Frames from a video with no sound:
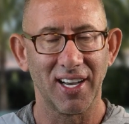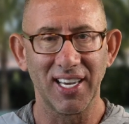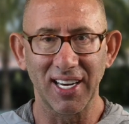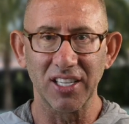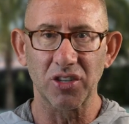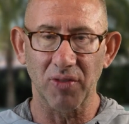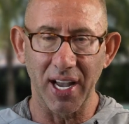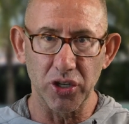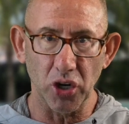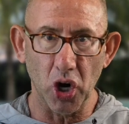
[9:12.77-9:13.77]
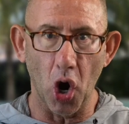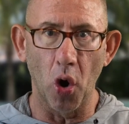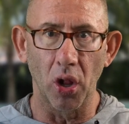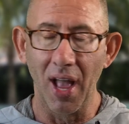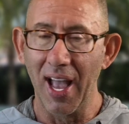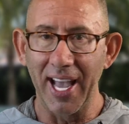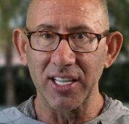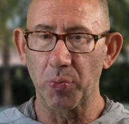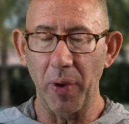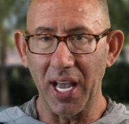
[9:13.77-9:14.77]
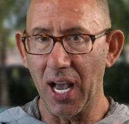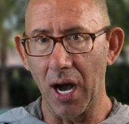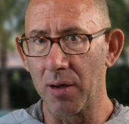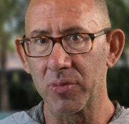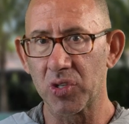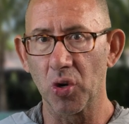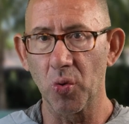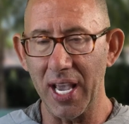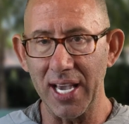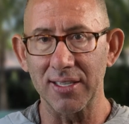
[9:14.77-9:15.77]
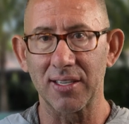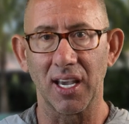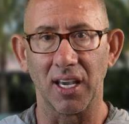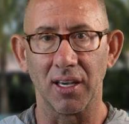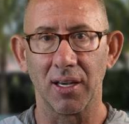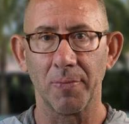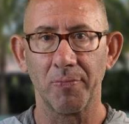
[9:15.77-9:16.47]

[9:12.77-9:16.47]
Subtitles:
You need to raise your goal. It's become too easy.